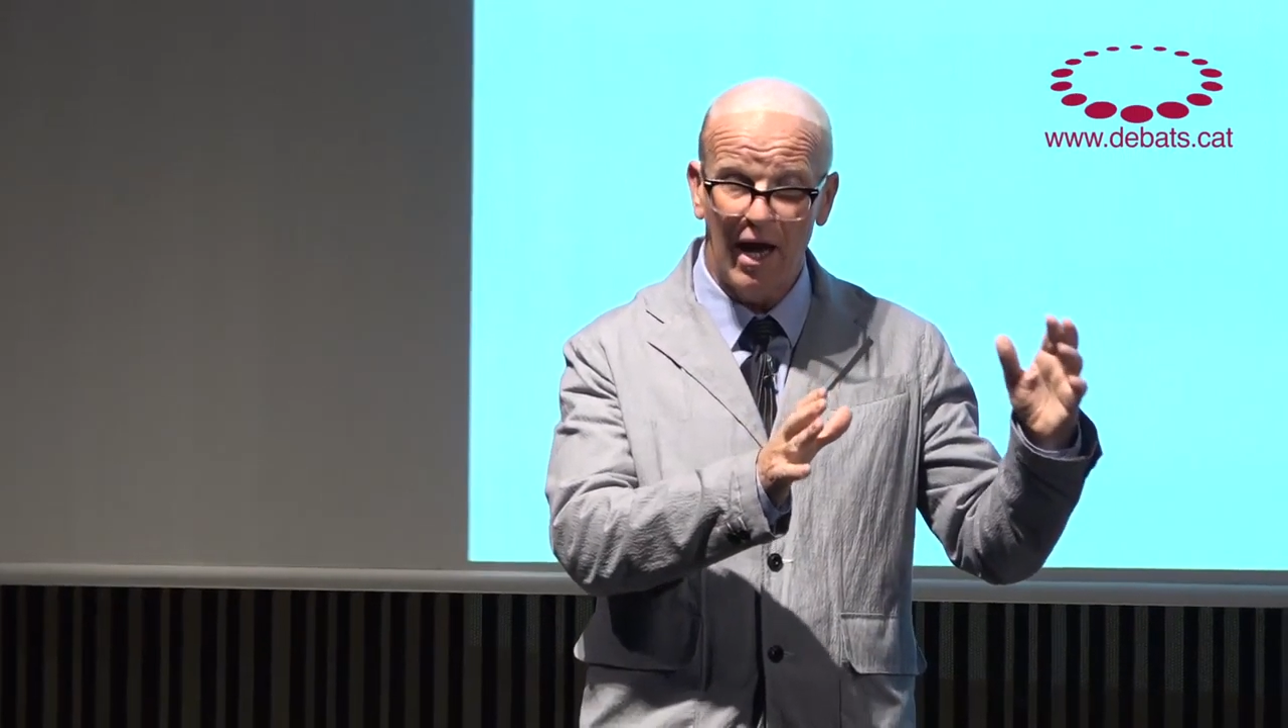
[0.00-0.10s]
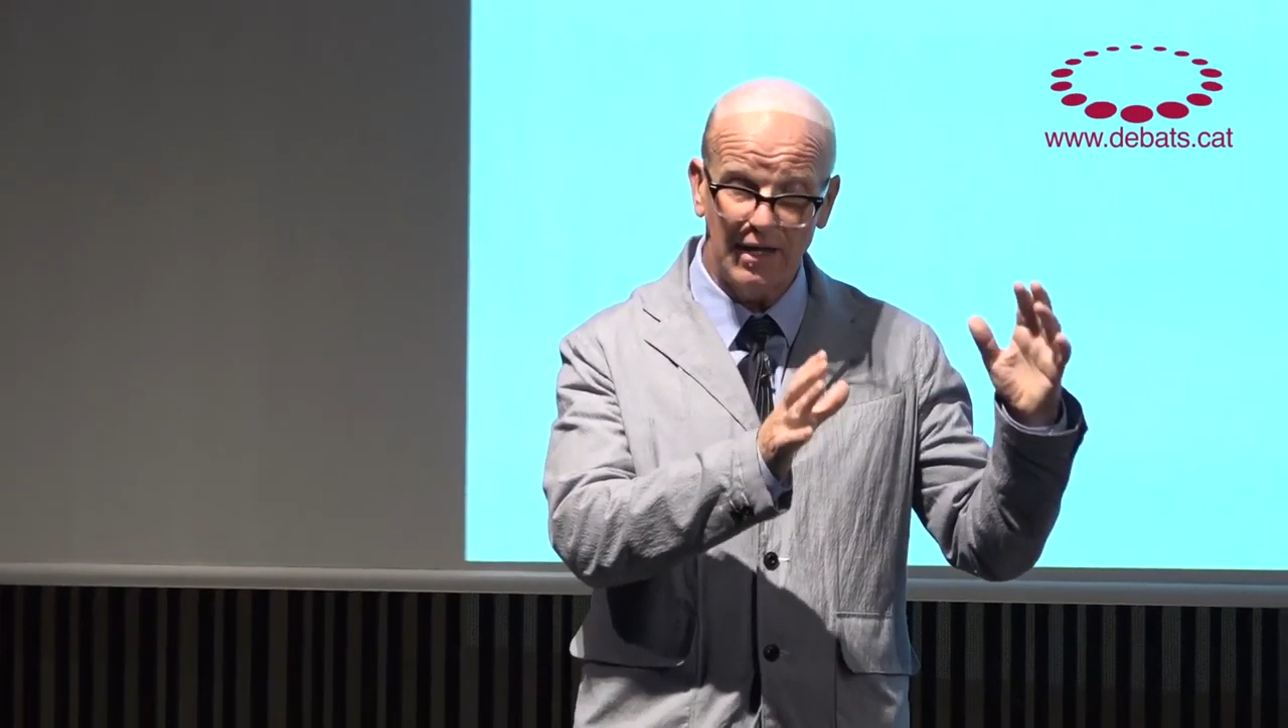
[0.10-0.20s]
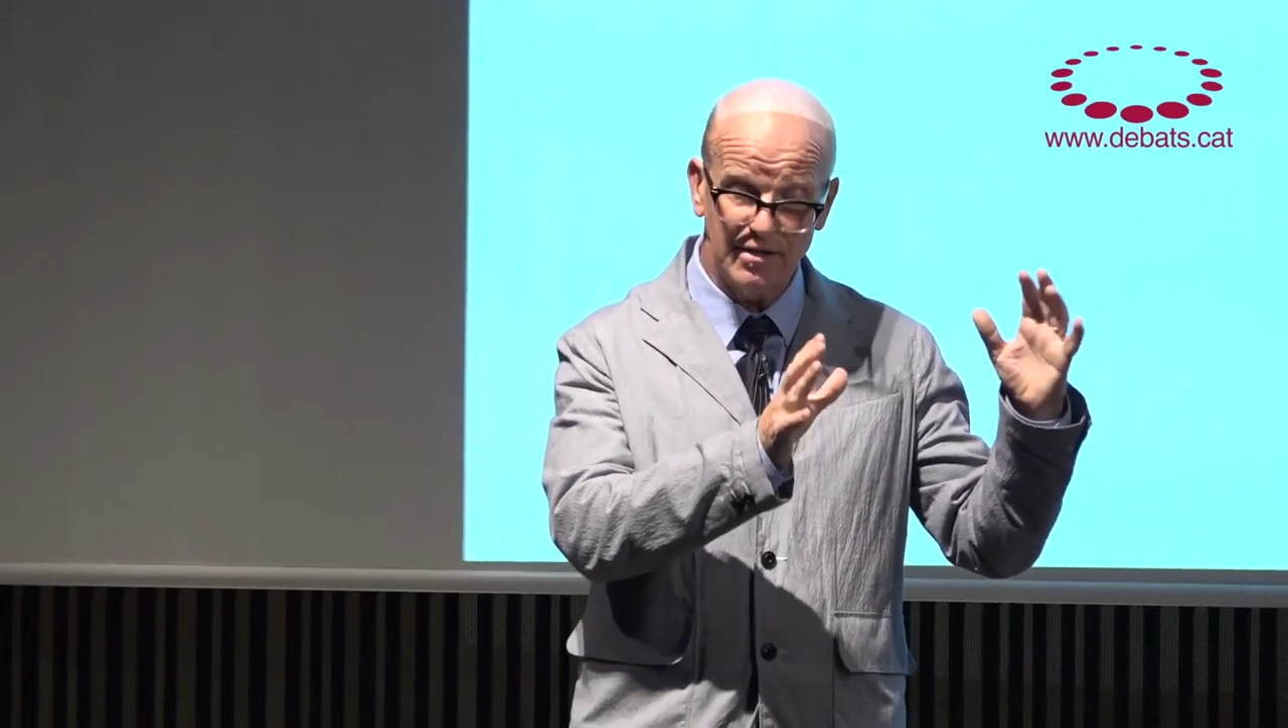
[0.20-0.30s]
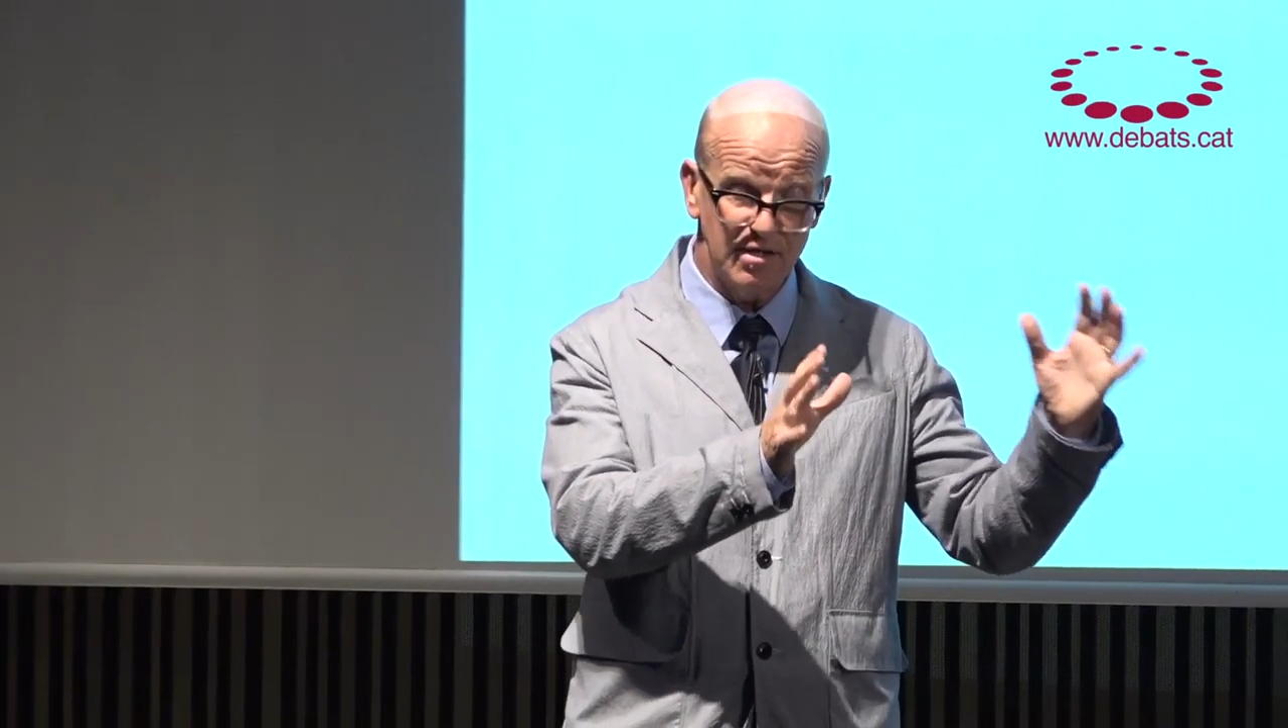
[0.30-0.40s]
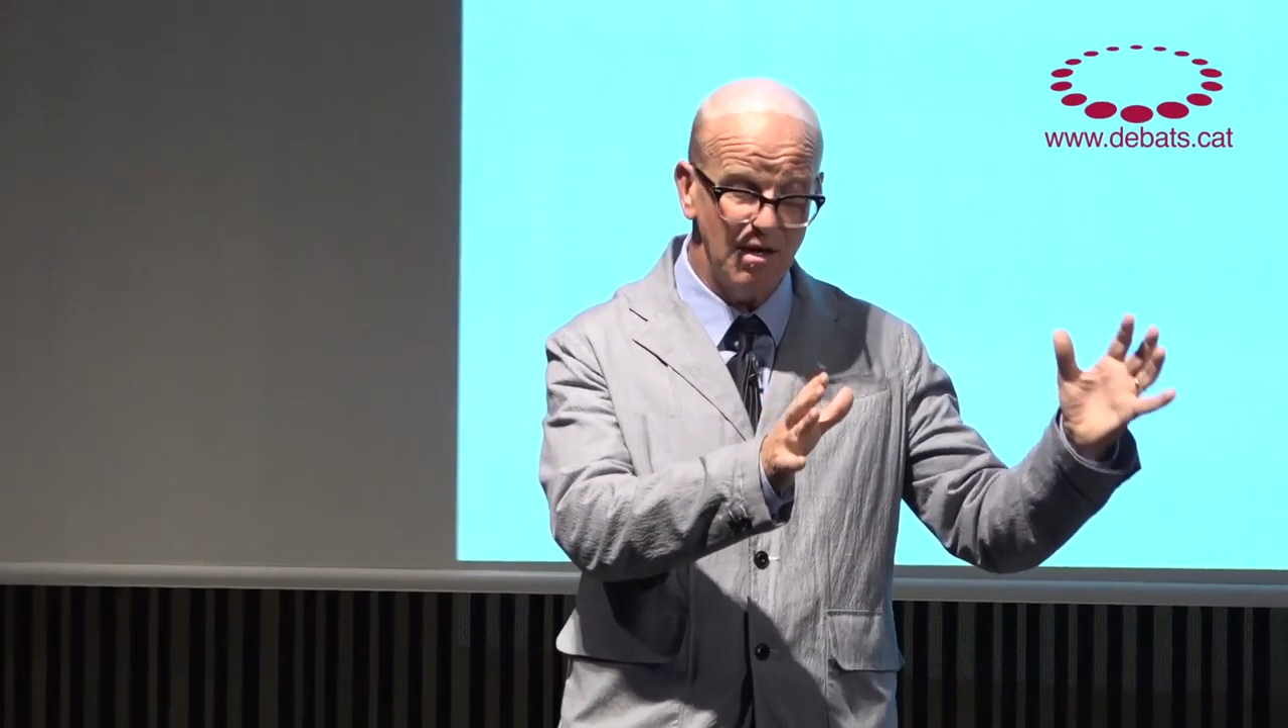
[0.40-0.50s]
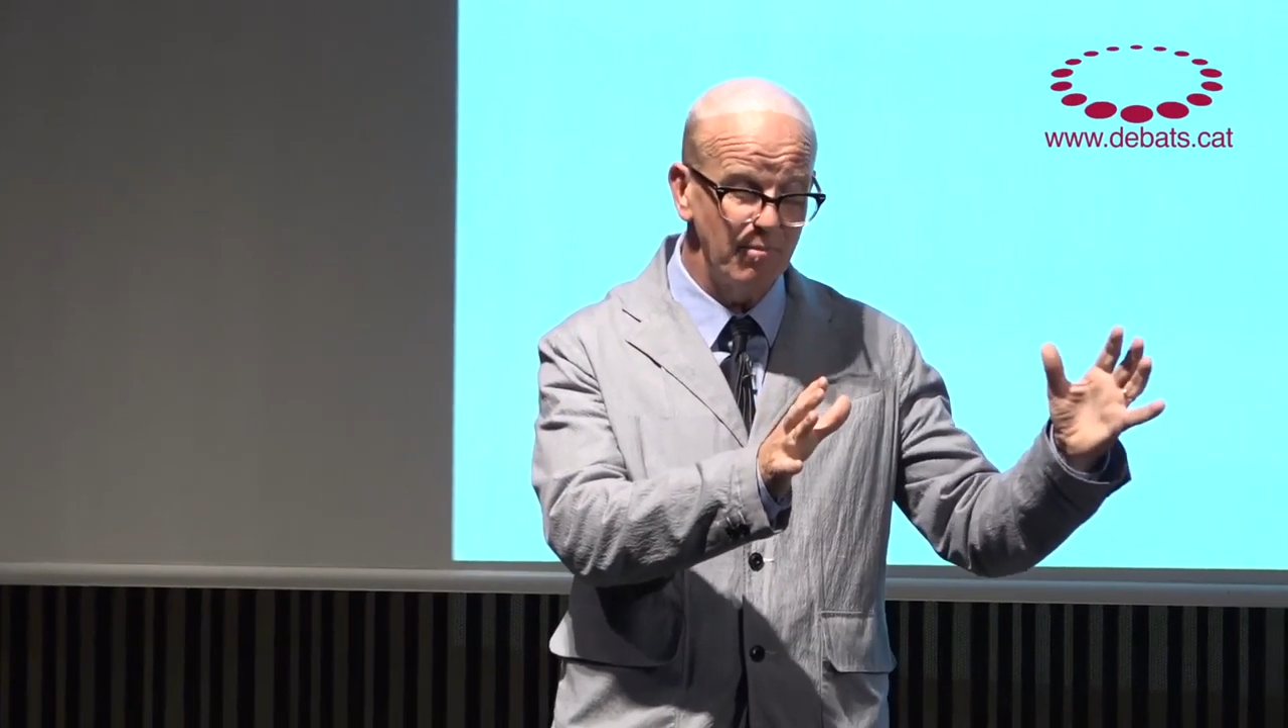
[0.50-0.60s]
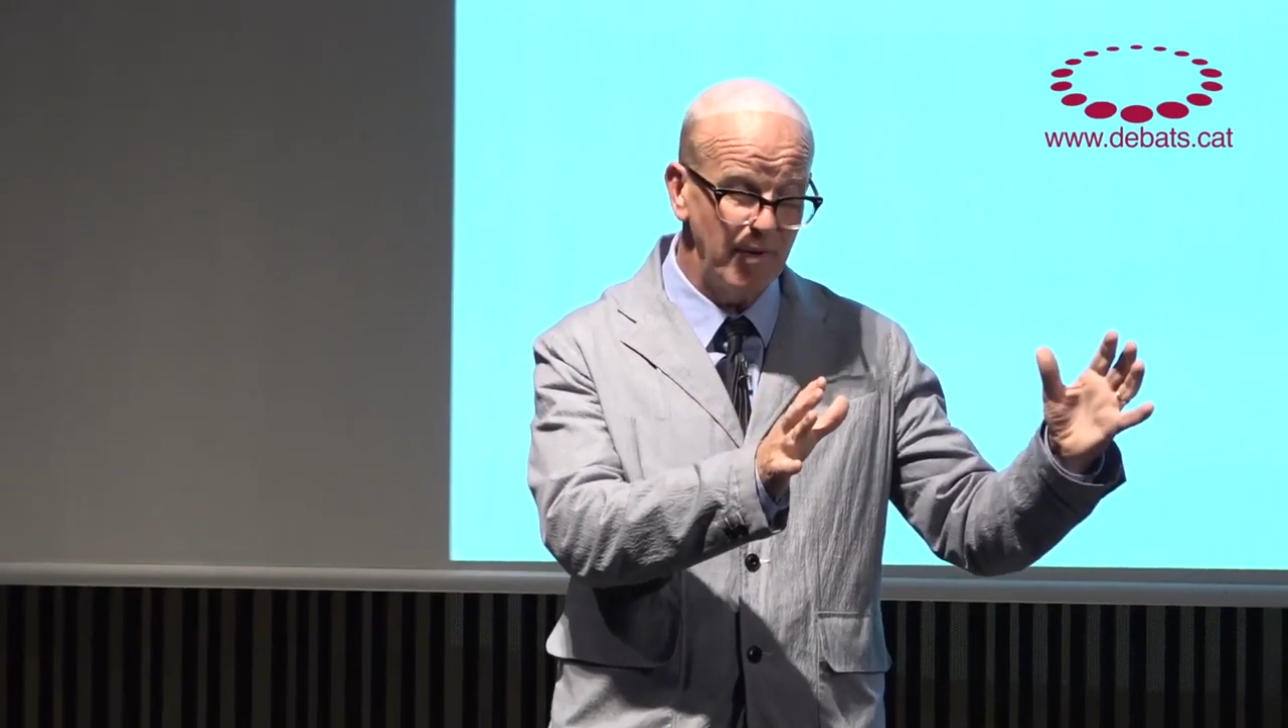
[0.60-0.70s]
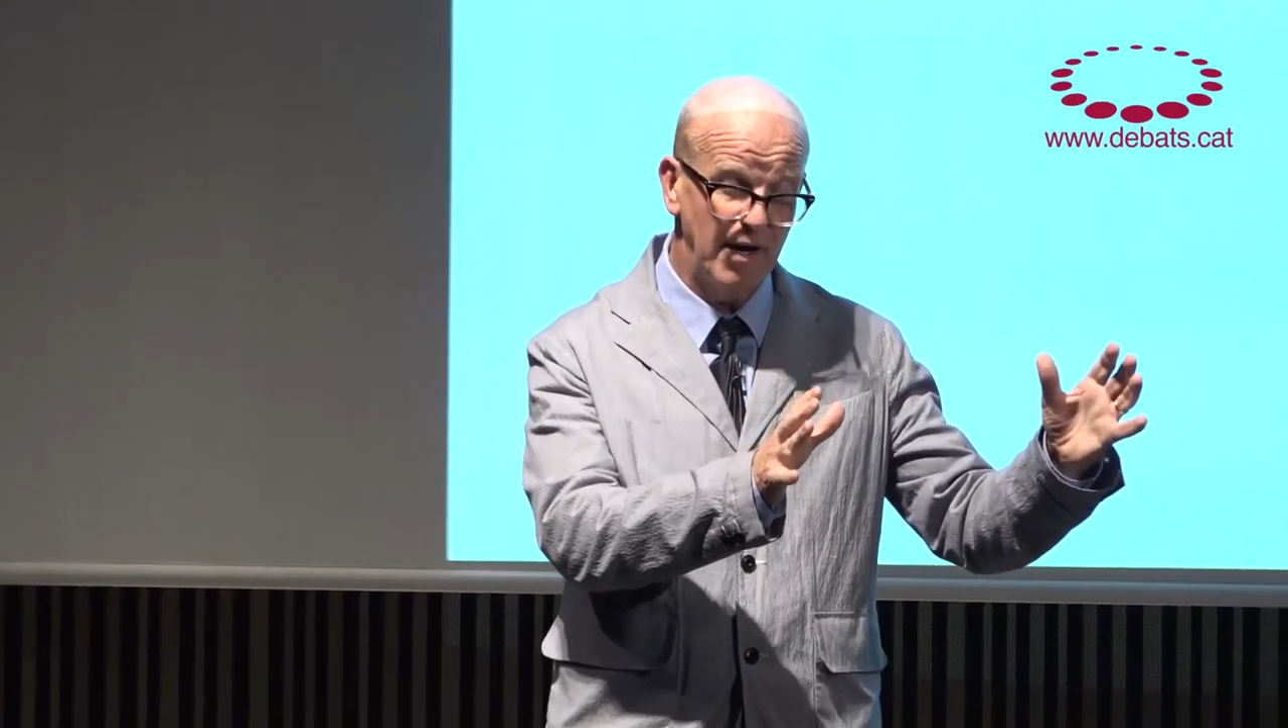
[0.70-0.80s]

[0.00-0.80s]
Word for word: and some